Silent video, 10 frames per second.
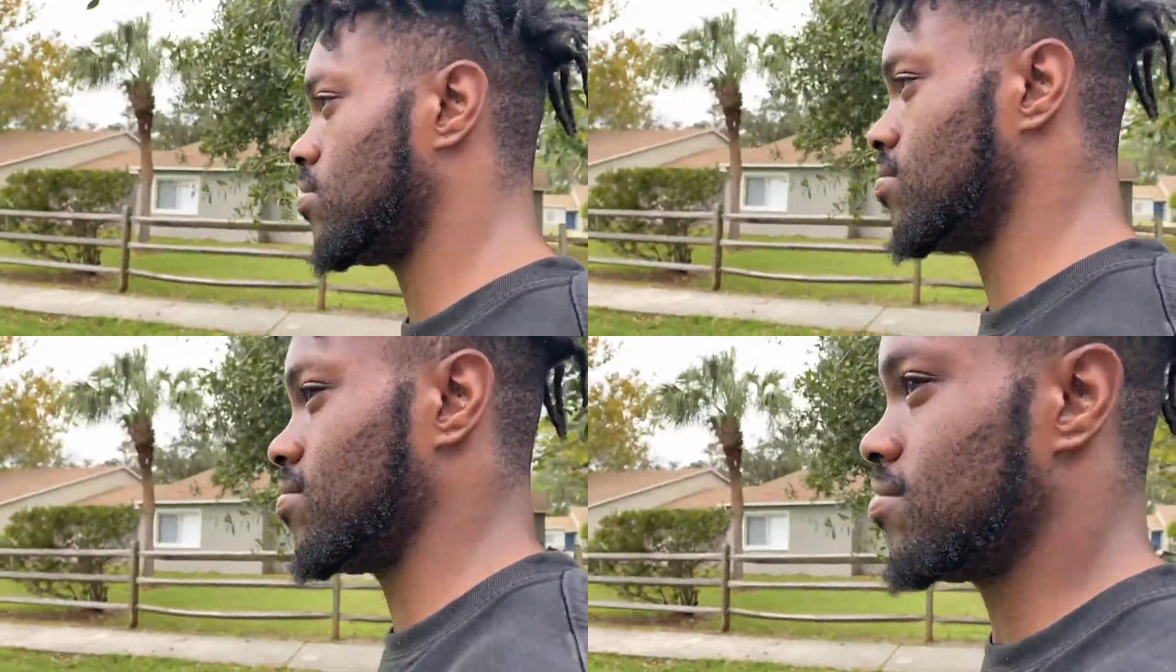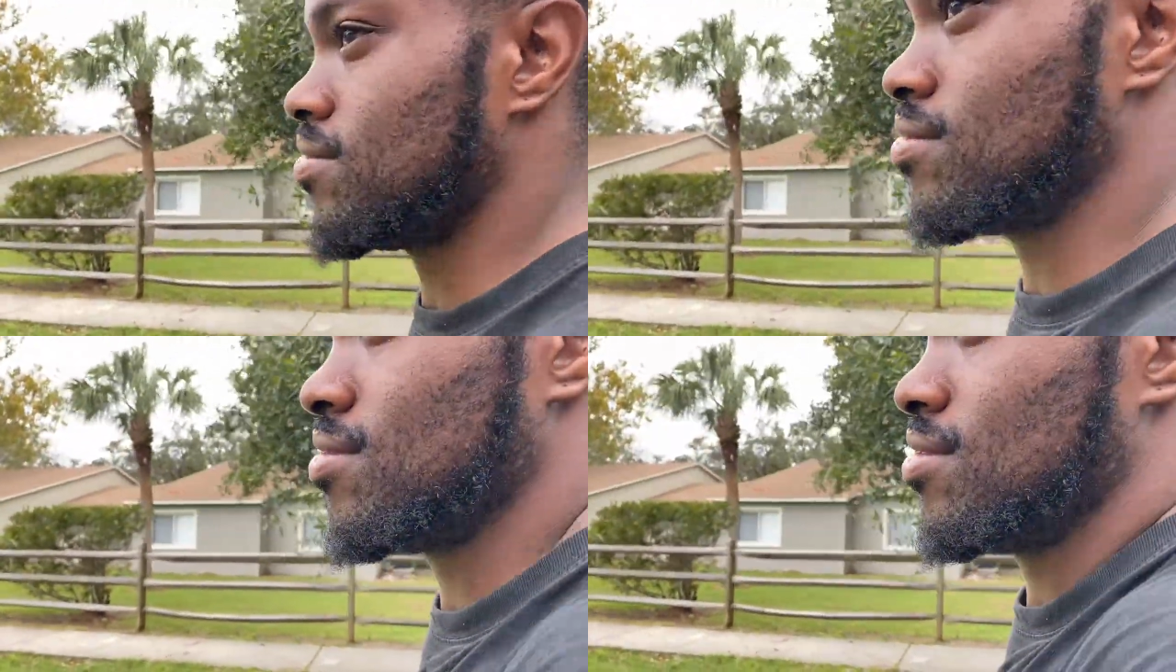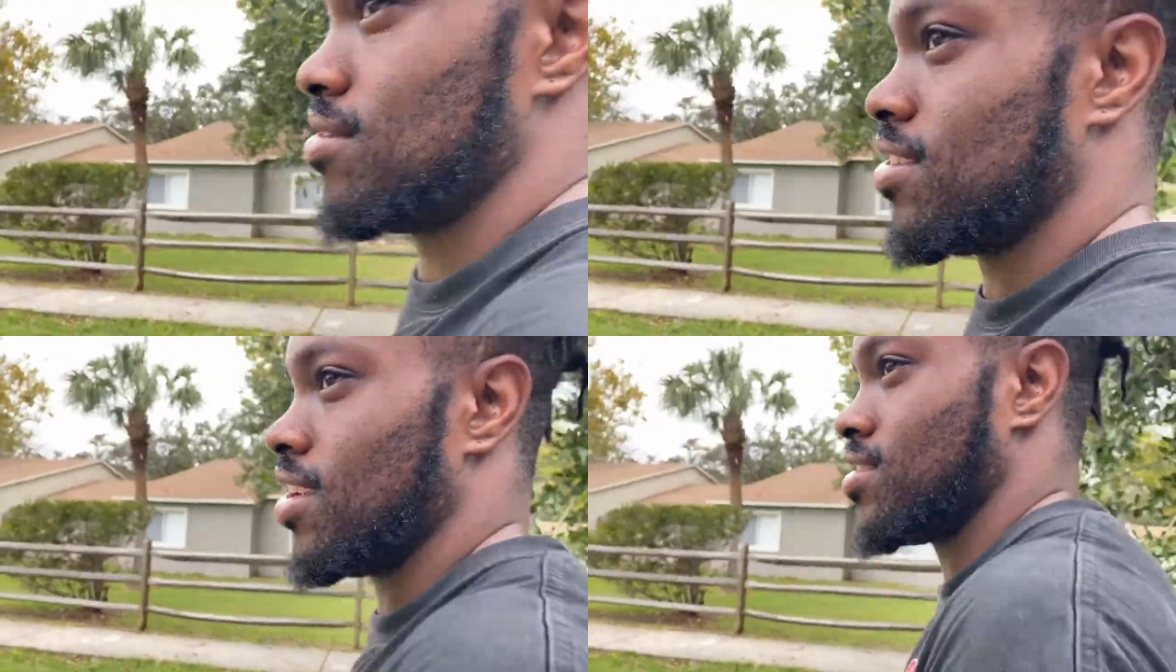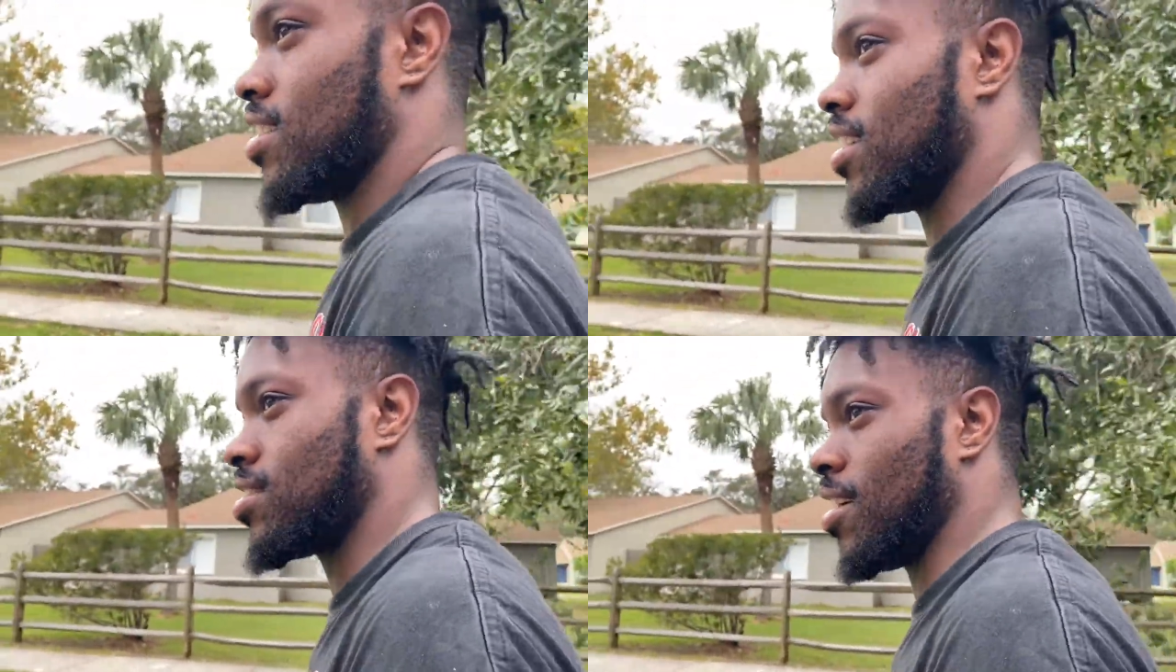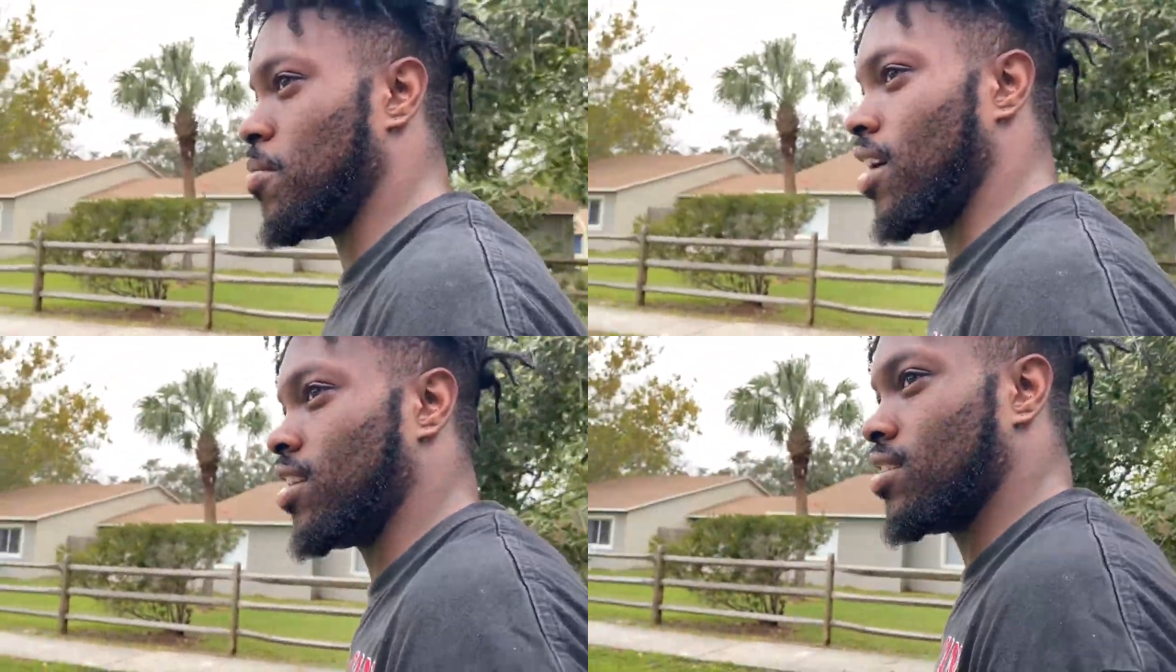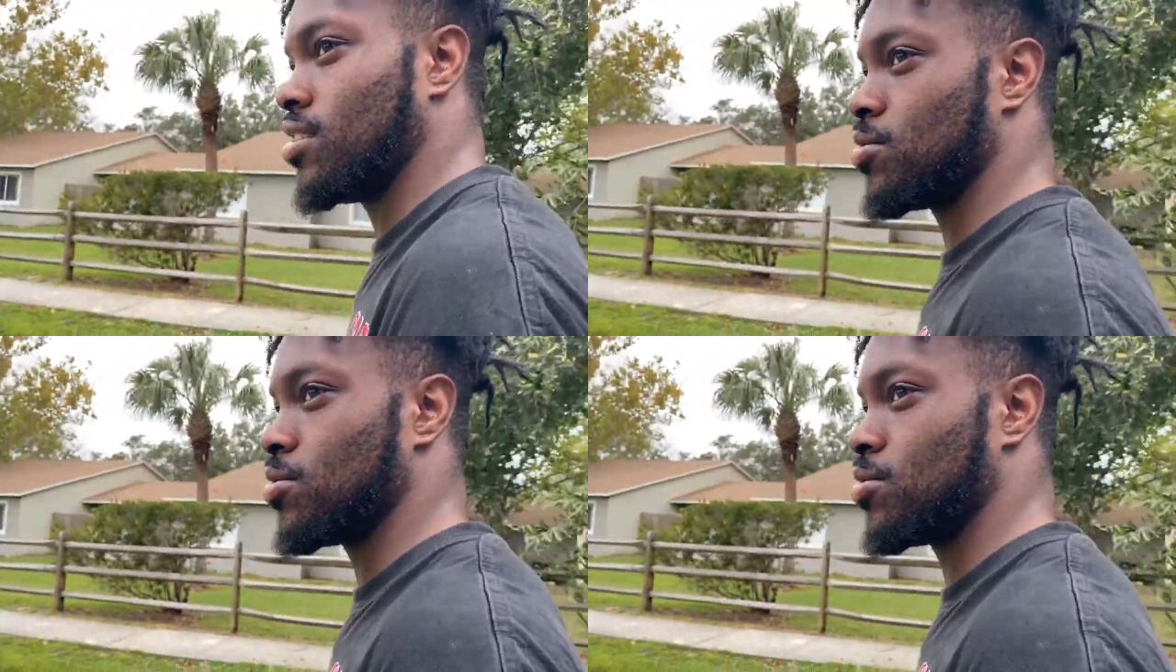Damn. That's how bad it is,